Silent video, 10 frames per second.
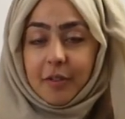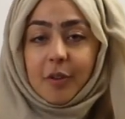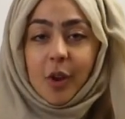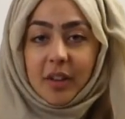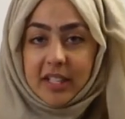If
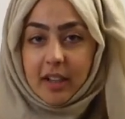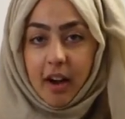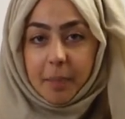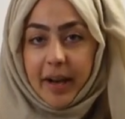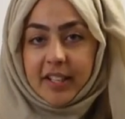you've got any
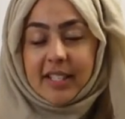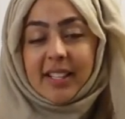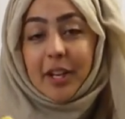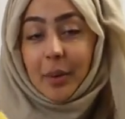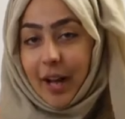dark patches,
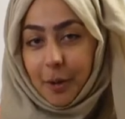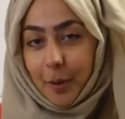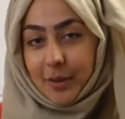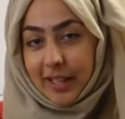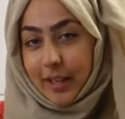like your
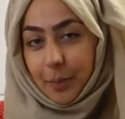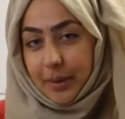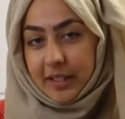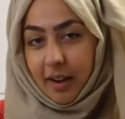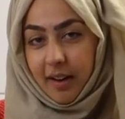elbows are a little
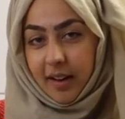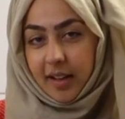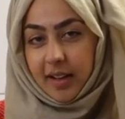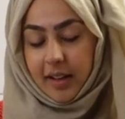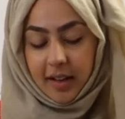bit dark,